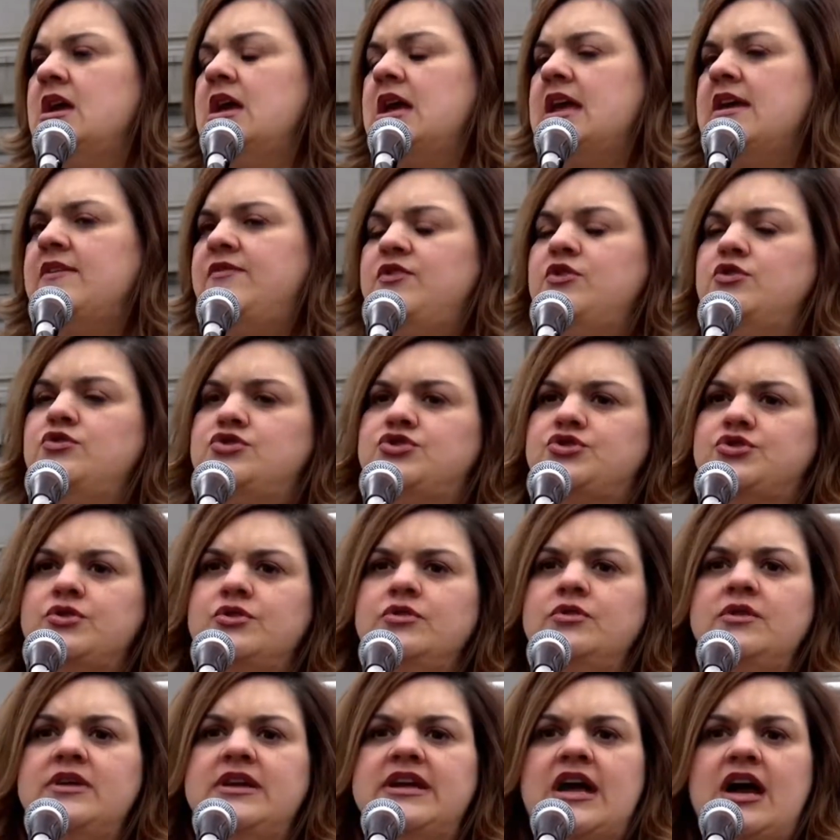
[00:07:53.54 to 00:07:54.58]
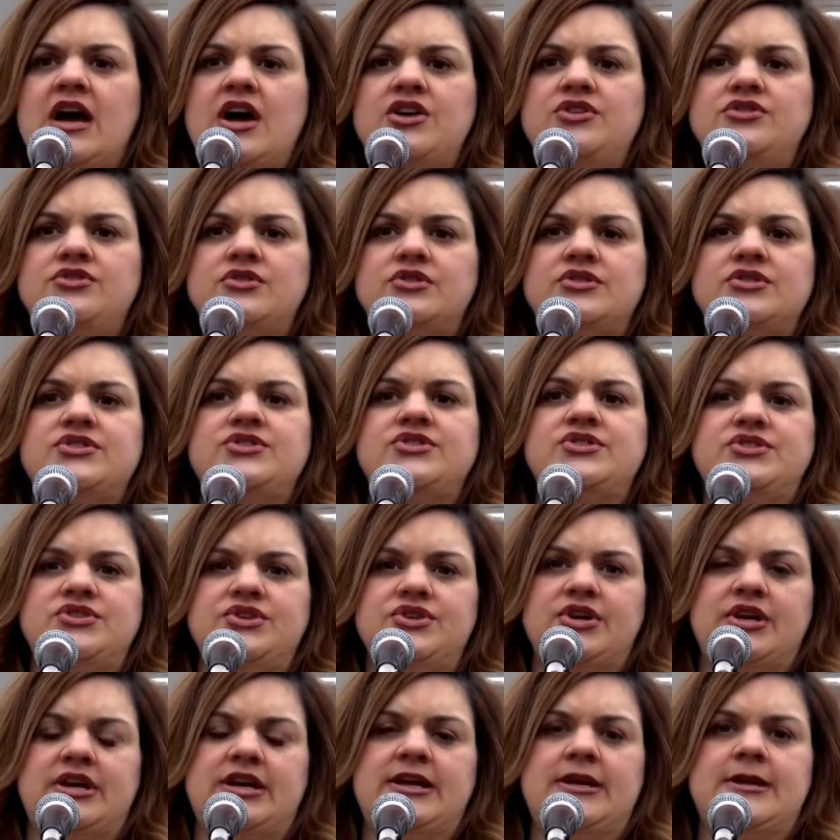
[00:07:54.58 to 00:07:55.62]
if you truly
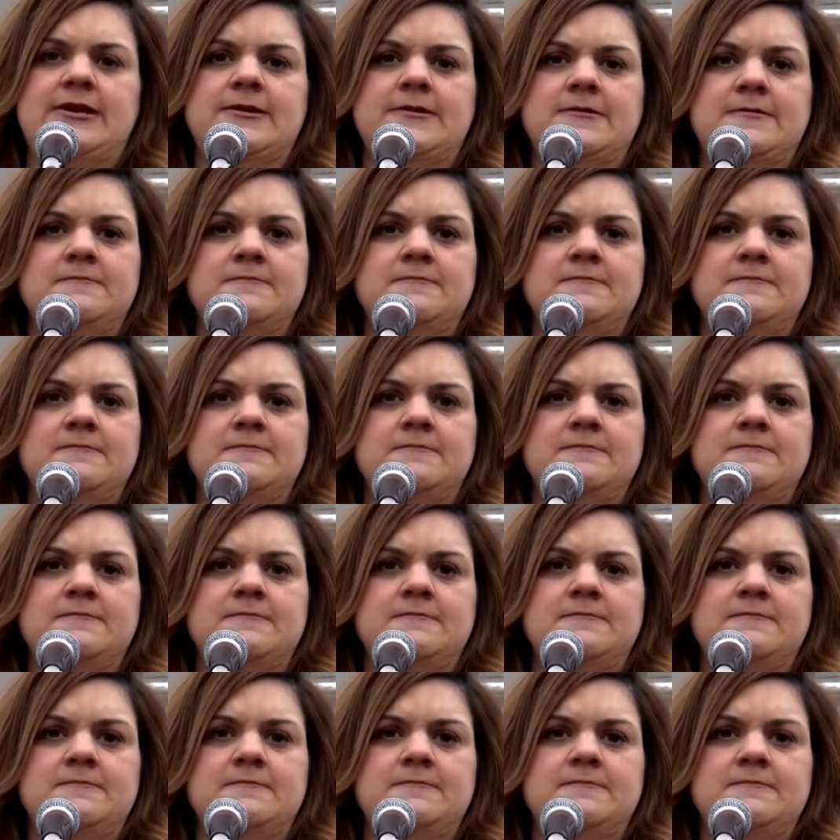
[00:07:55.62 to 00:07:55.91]
understood